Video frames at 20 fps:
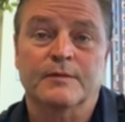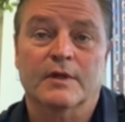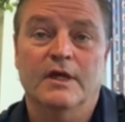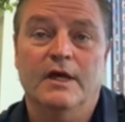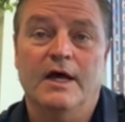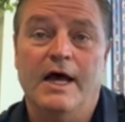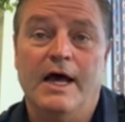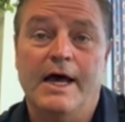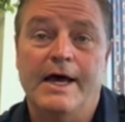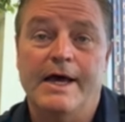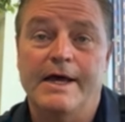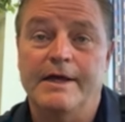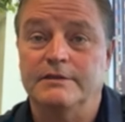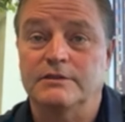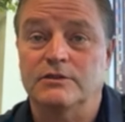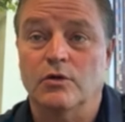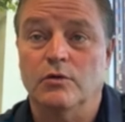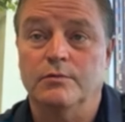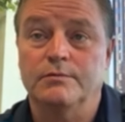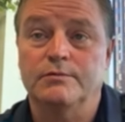Uh,
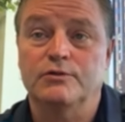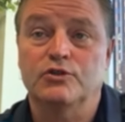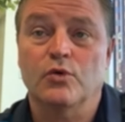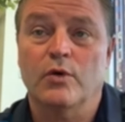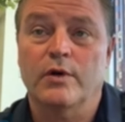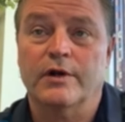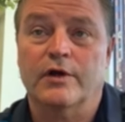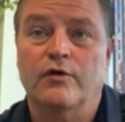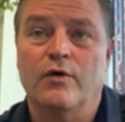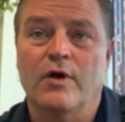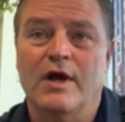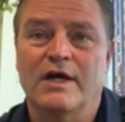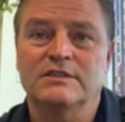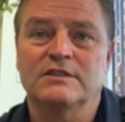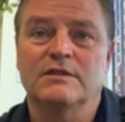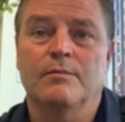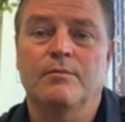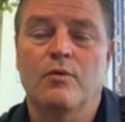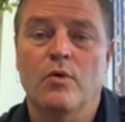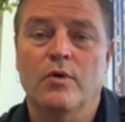so short across
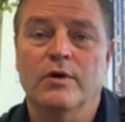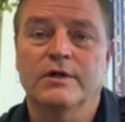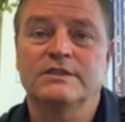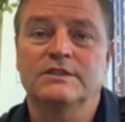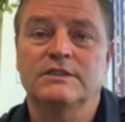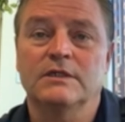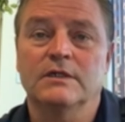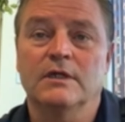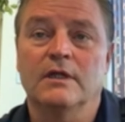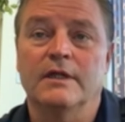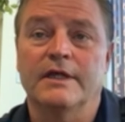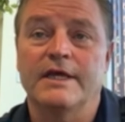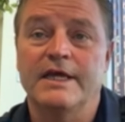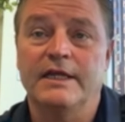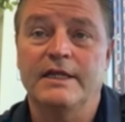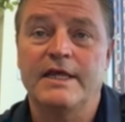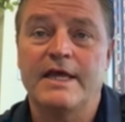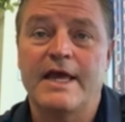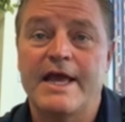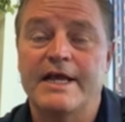the board, still
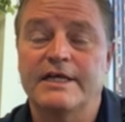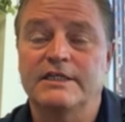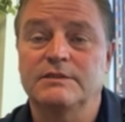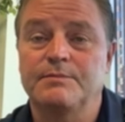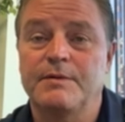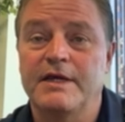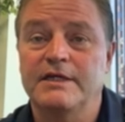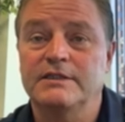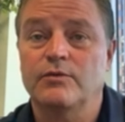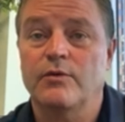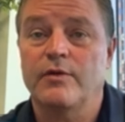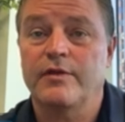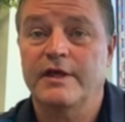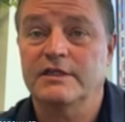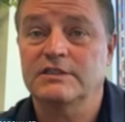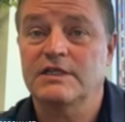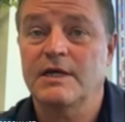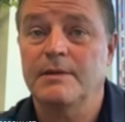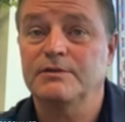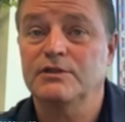in the ag space, with the
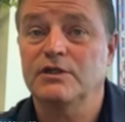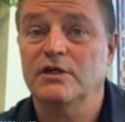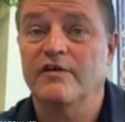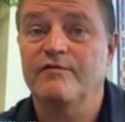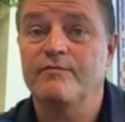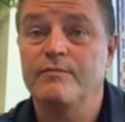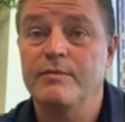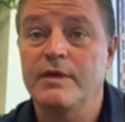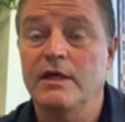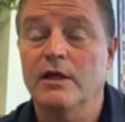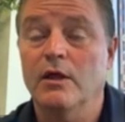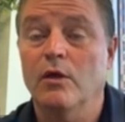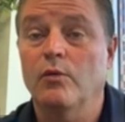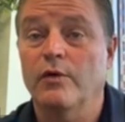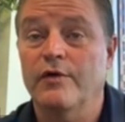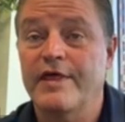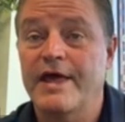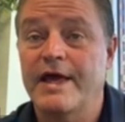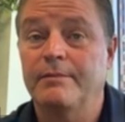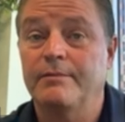exception of meal,
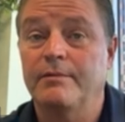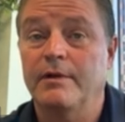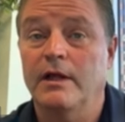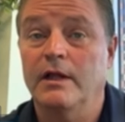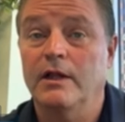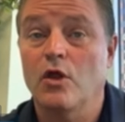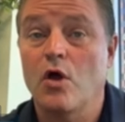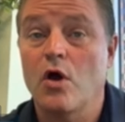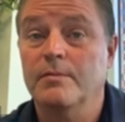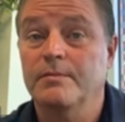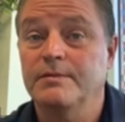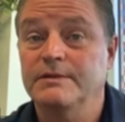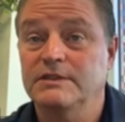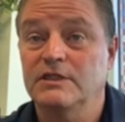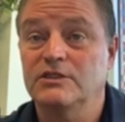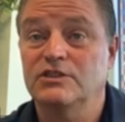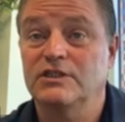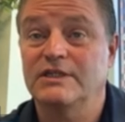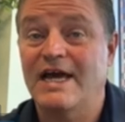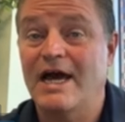where that uh, long
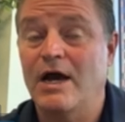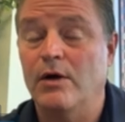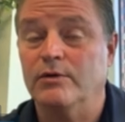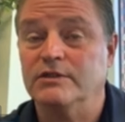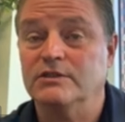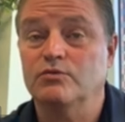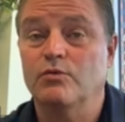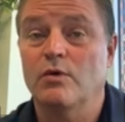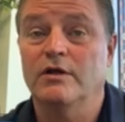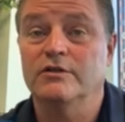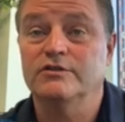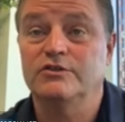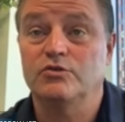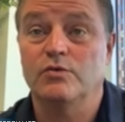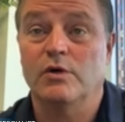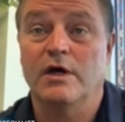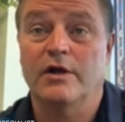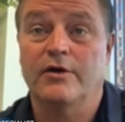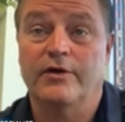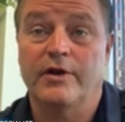position now is well to
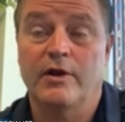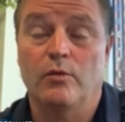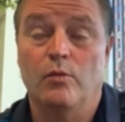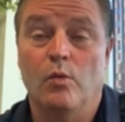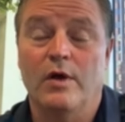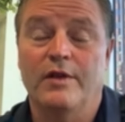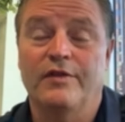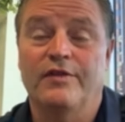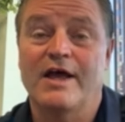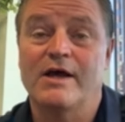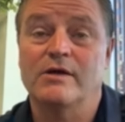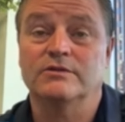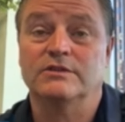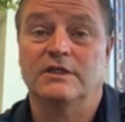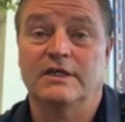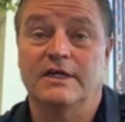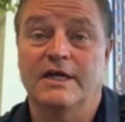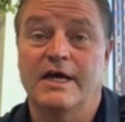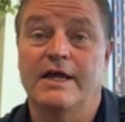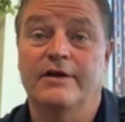
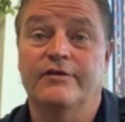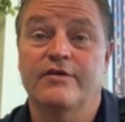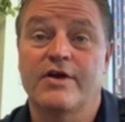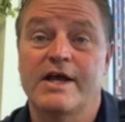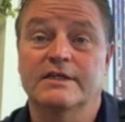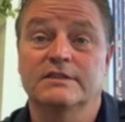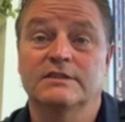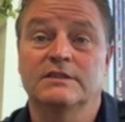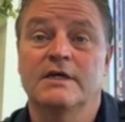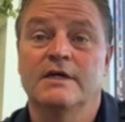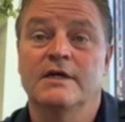101,000 contracts.